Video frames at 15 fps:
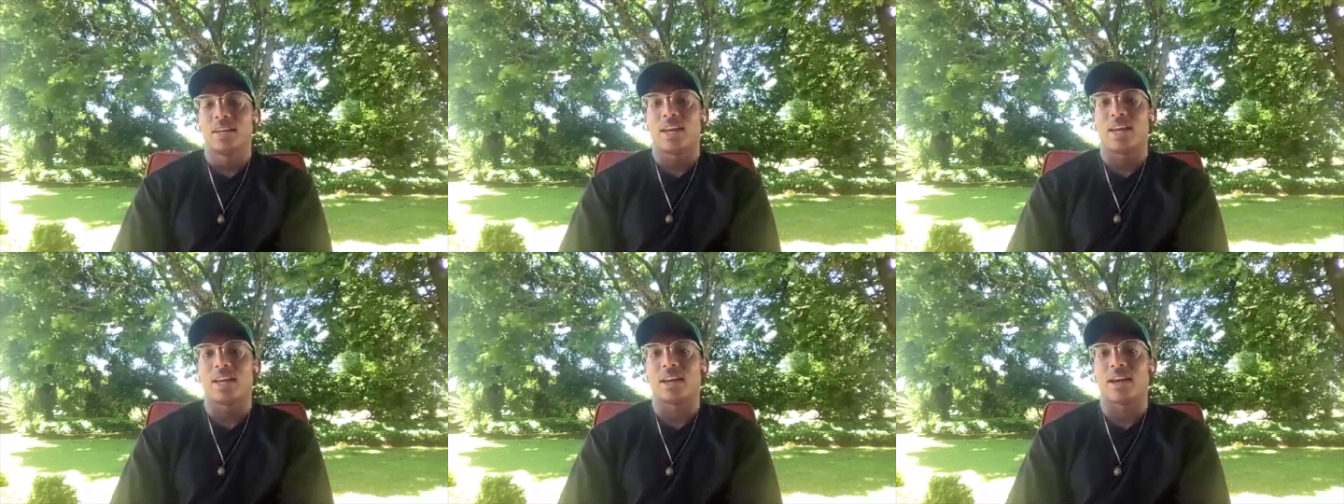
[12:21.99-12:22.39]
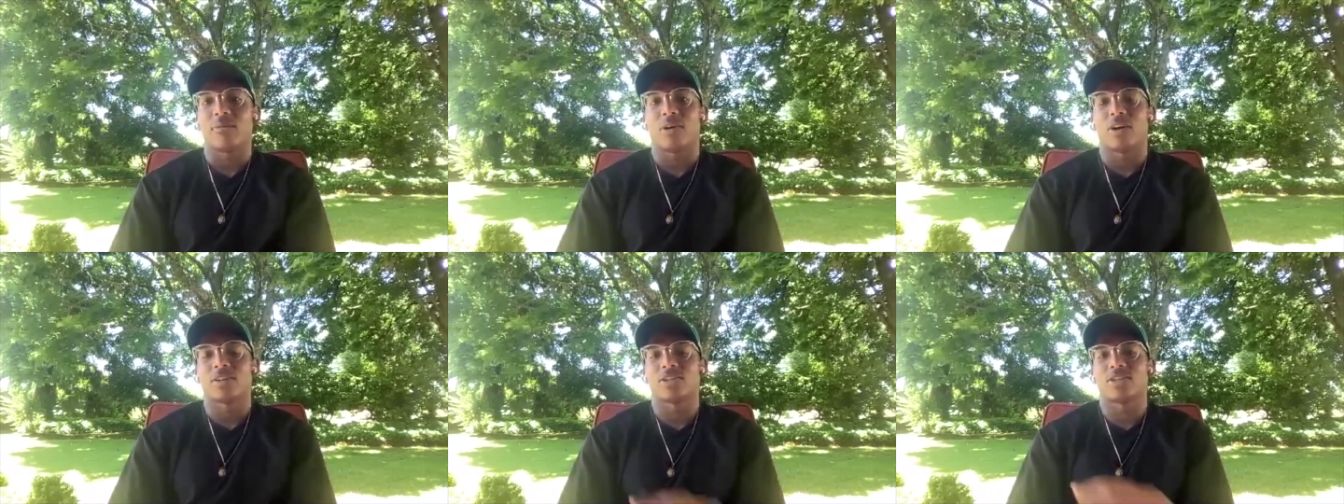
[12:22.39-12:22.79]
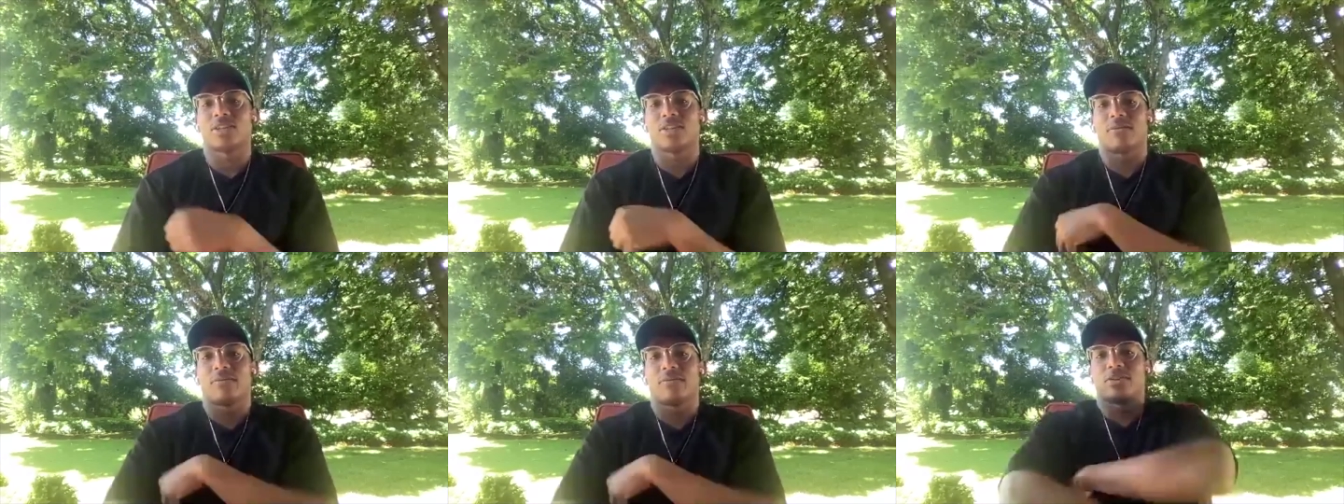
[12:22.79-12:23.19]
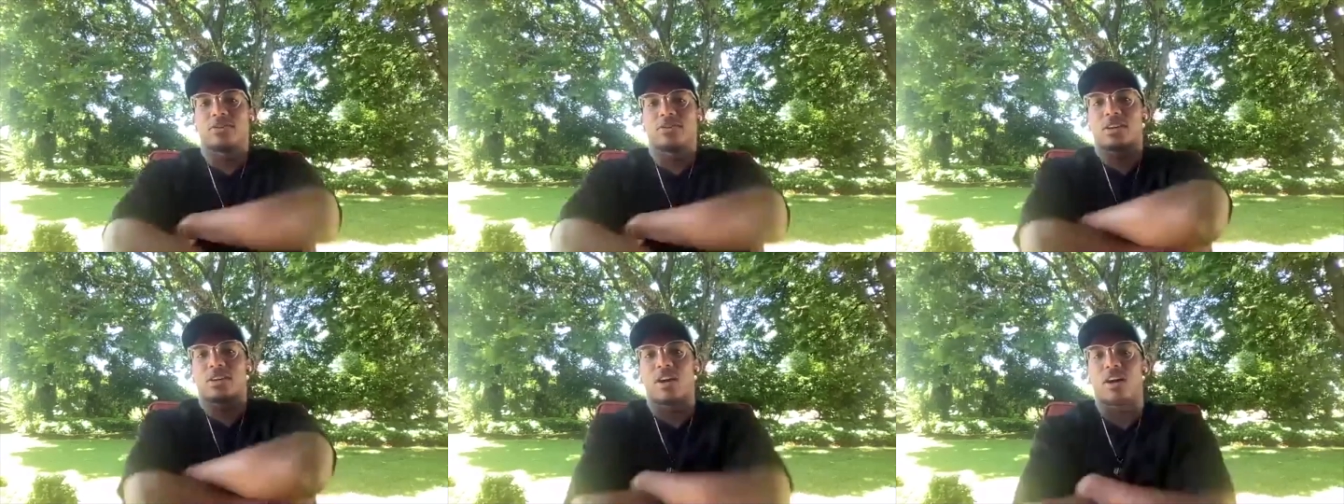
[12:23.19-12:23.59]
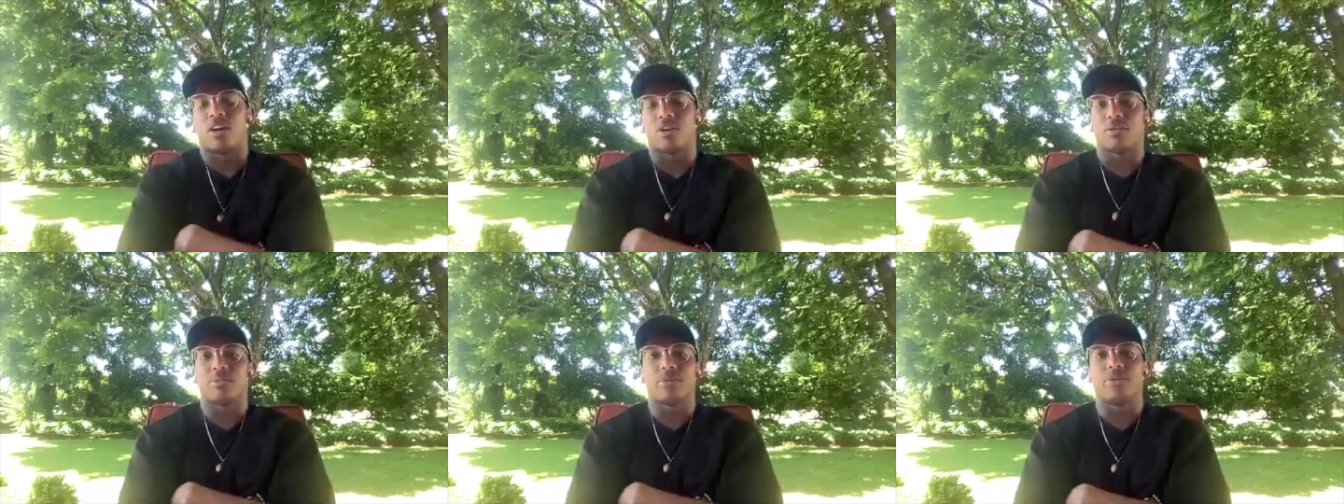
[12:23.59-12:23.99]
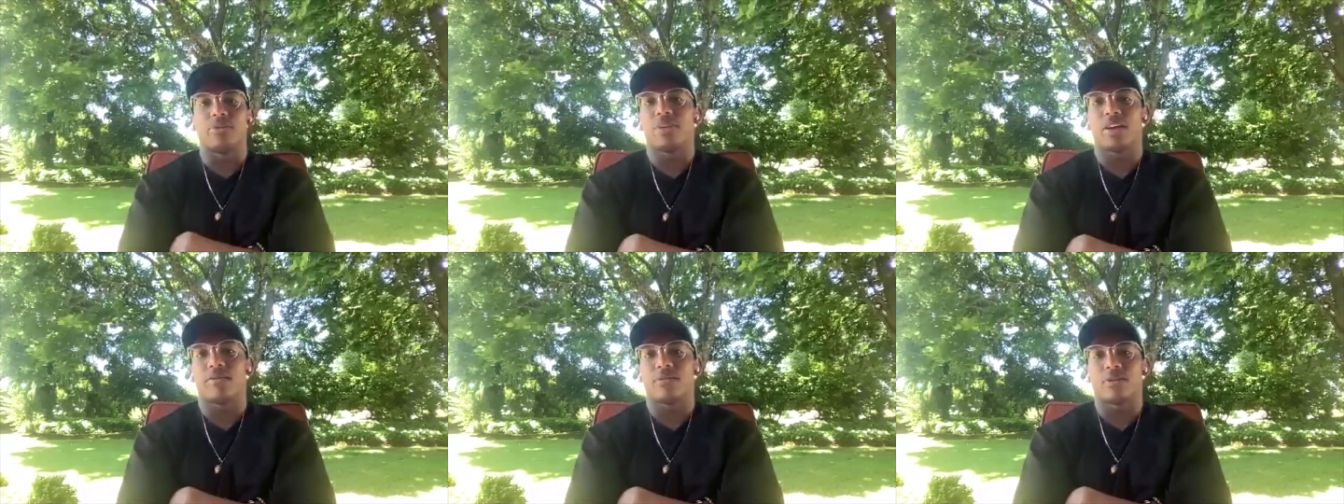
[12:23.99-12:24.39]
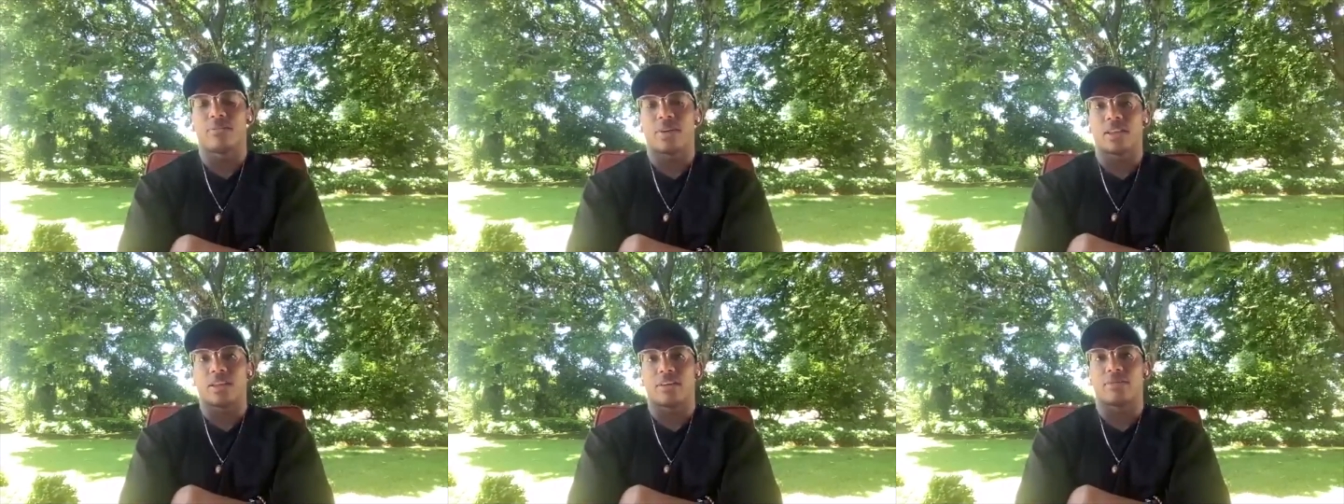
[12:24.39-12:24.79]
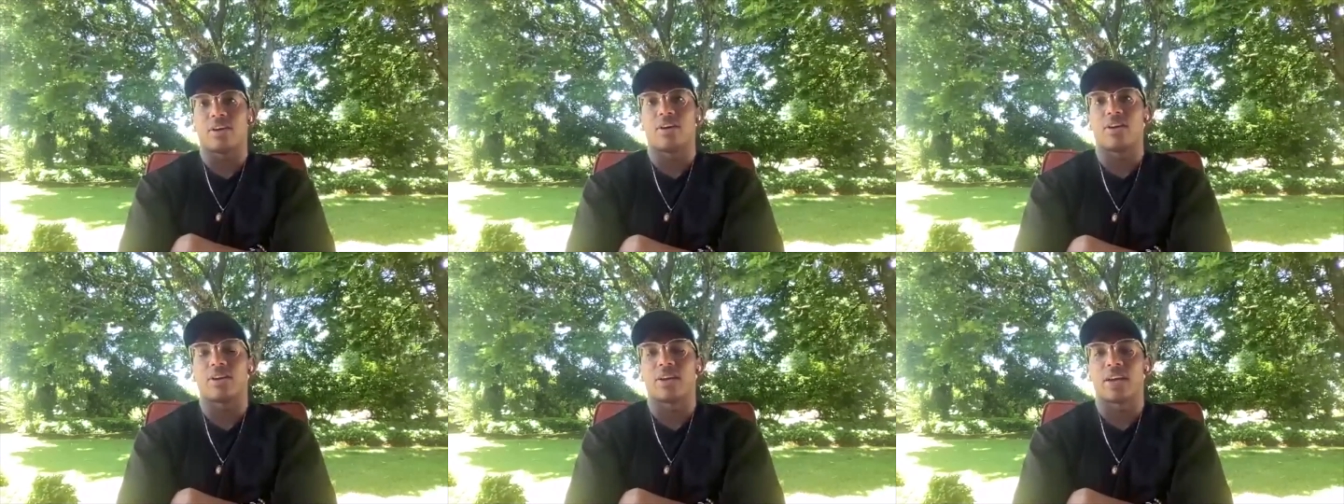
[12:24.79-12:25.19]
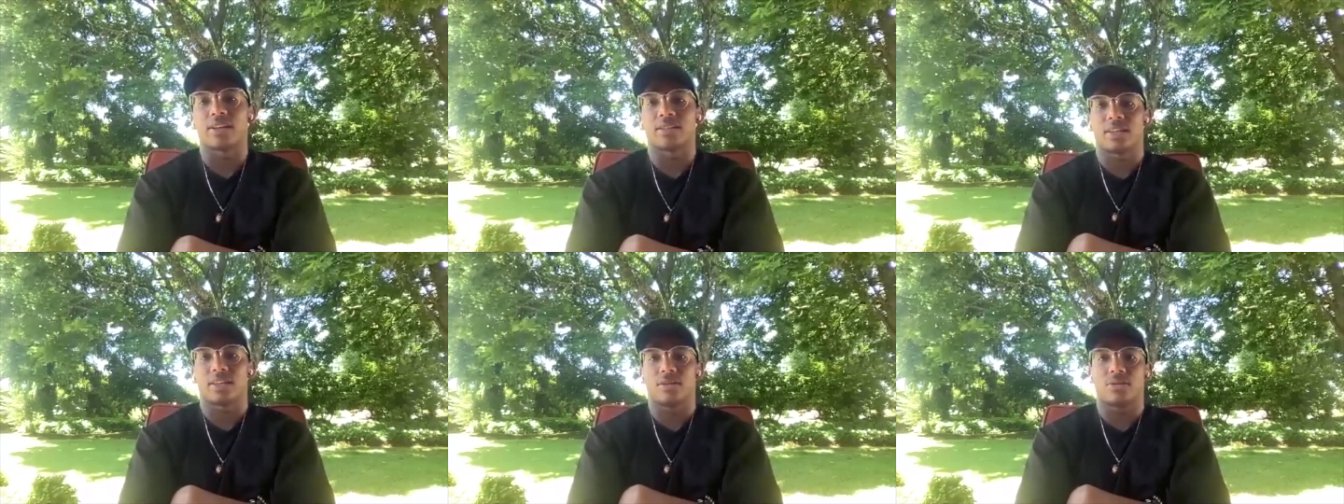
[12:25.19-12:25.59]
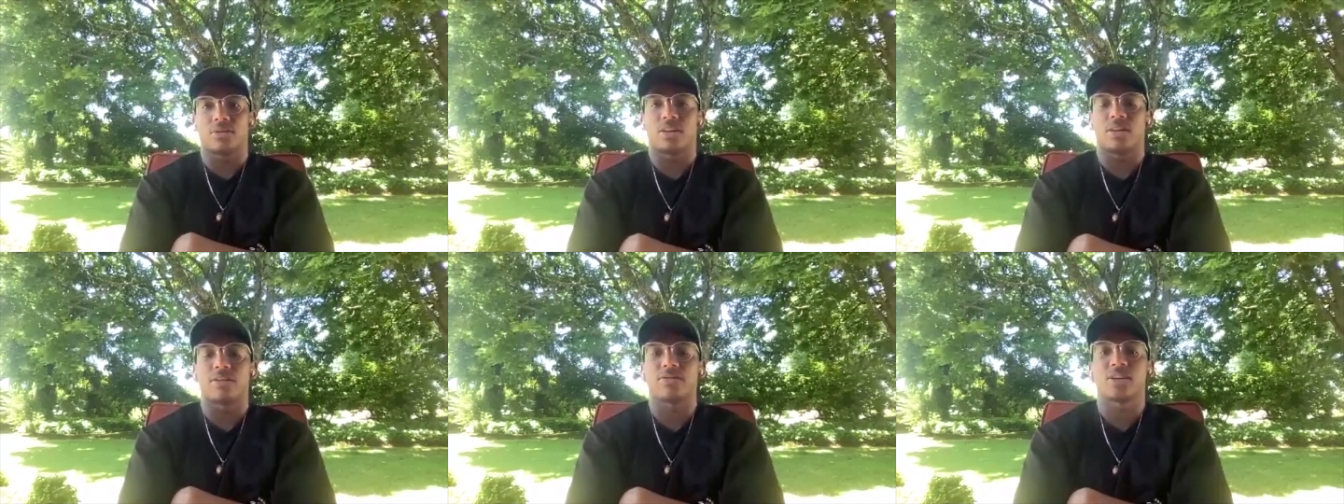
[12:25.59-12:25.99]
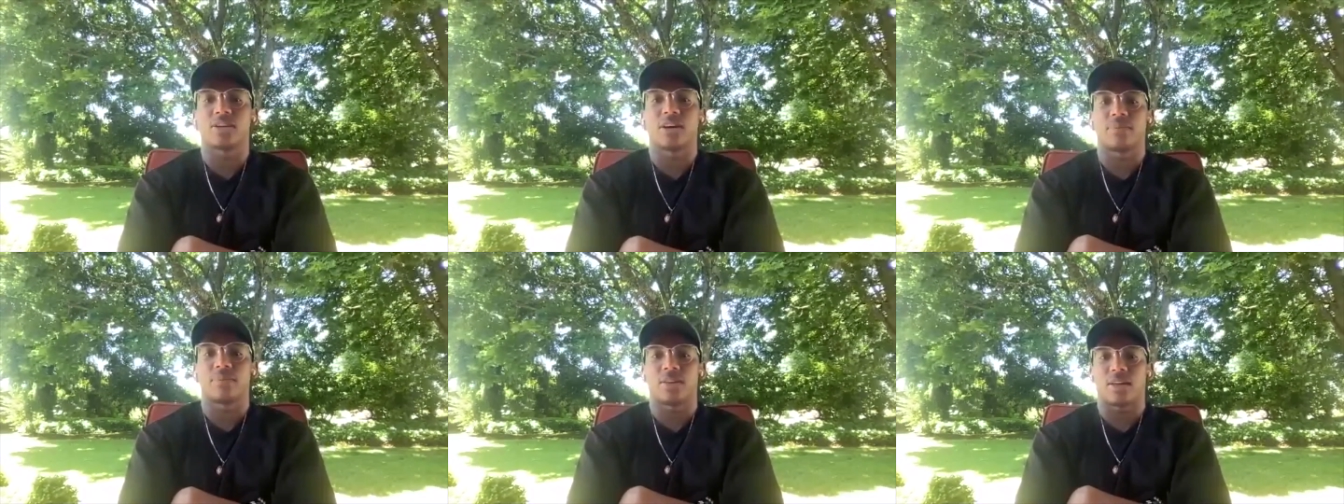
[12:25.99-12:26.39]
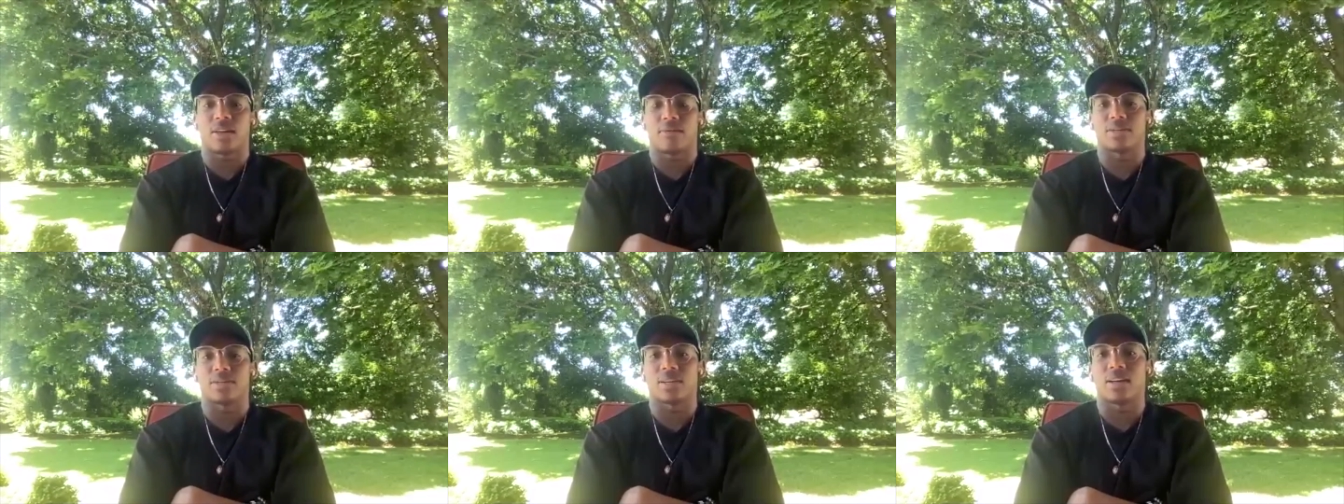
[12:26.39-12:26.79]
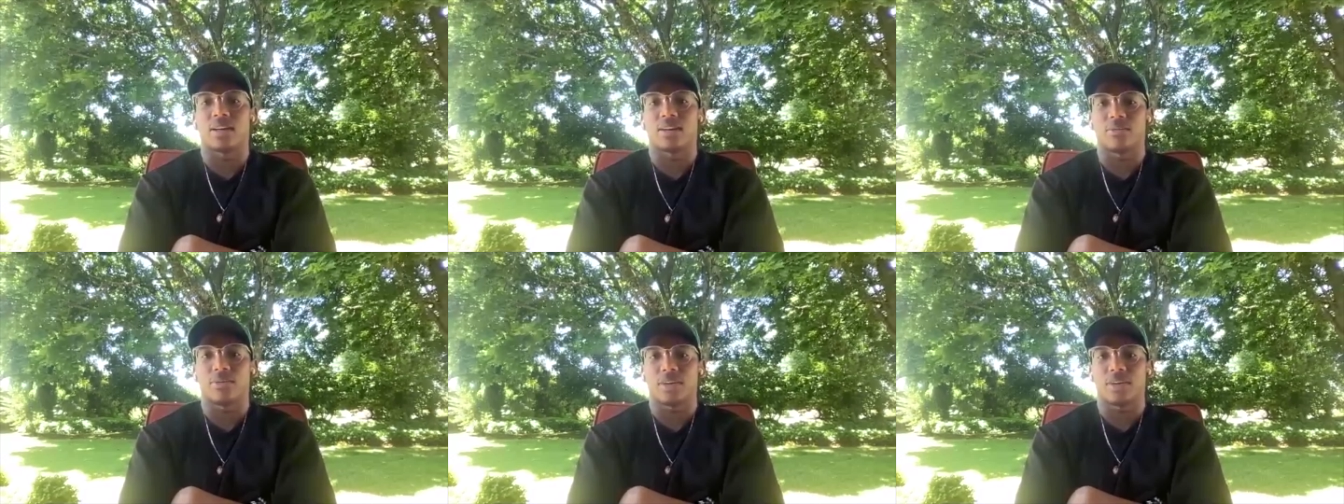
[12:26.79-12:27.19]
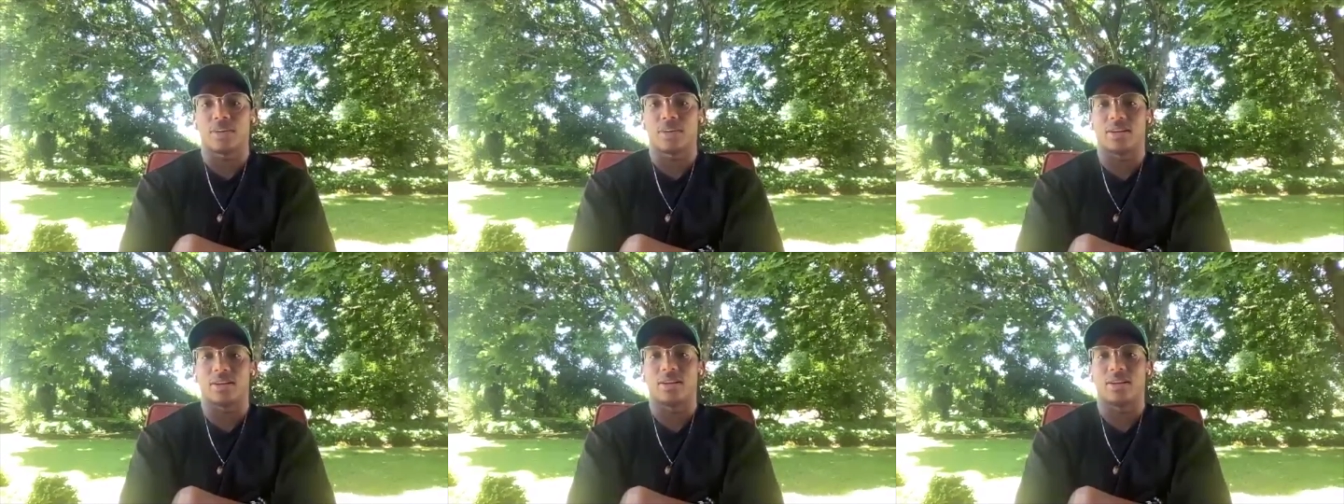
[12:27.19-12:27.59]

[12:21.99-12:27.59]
and I watched the first art movie ever in my life called Exit Through the Gift Shop, and that was kind of when